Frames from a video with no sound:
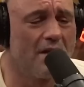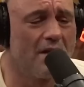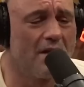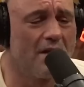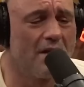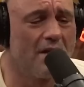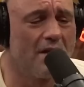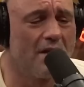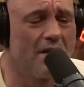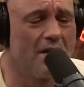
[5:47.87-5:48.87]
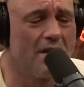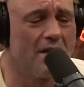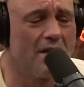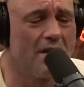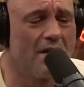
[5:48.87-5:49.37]

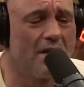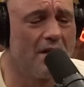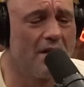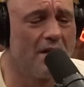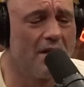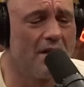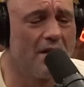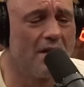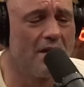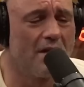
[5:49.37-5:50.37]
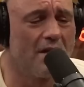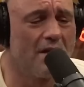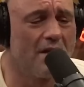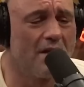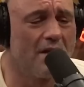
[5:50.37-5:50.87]

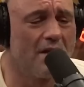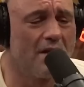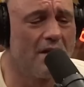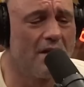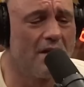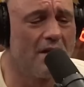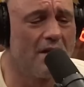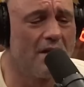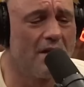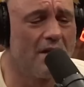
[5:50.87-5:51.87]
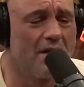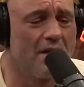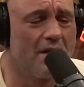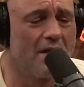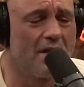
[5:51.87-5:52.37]

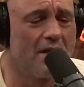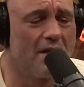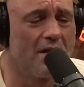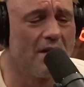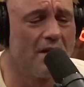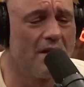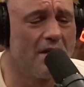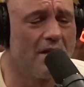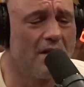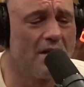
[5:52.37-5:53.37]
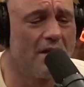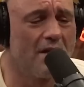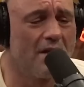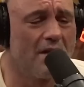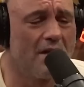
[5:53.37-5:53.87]

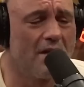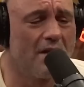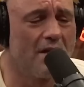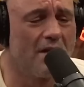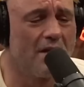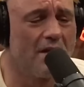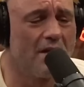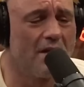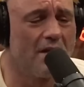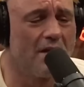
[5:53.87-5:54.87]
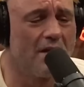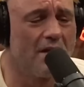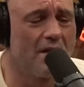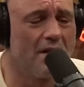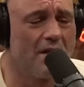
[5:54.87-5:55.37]

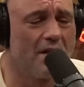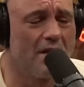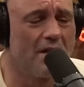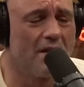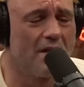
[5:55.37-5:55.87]
No words are spoken by the person on screen.